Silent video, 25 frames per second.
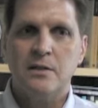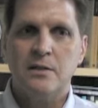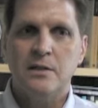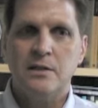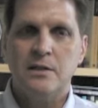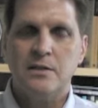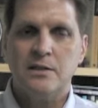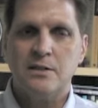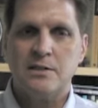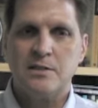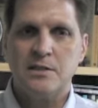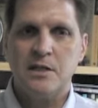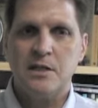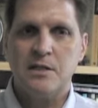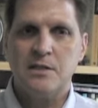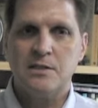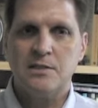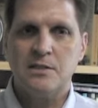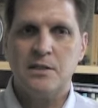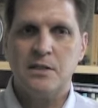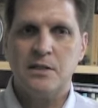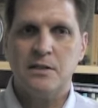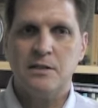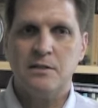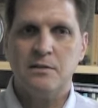in the sense
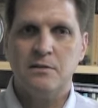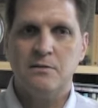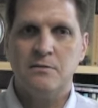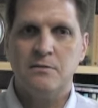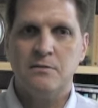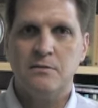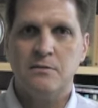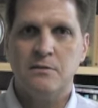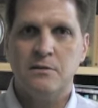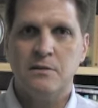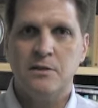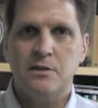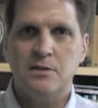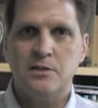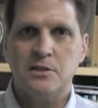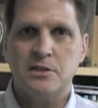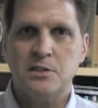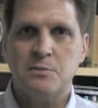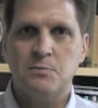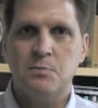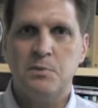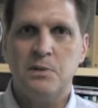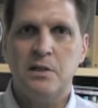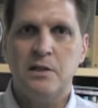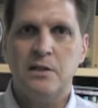that it
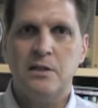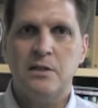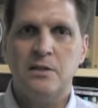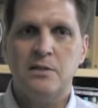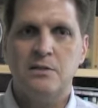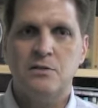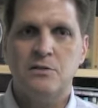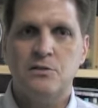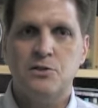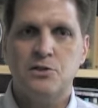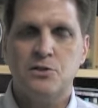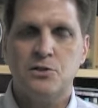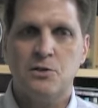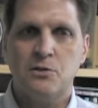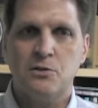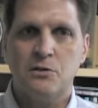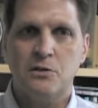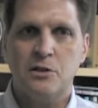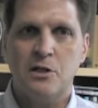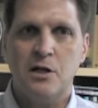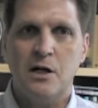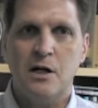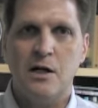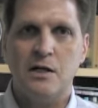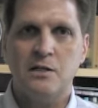displayed
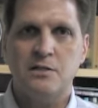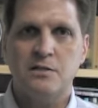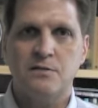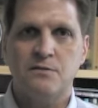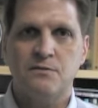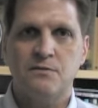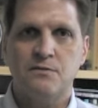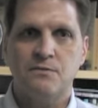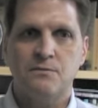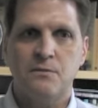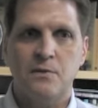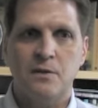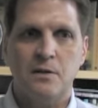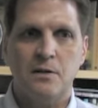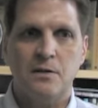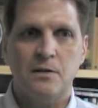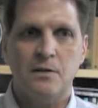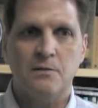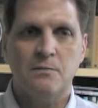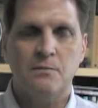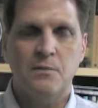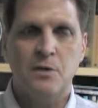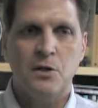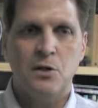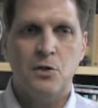certain kinds
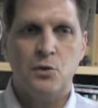of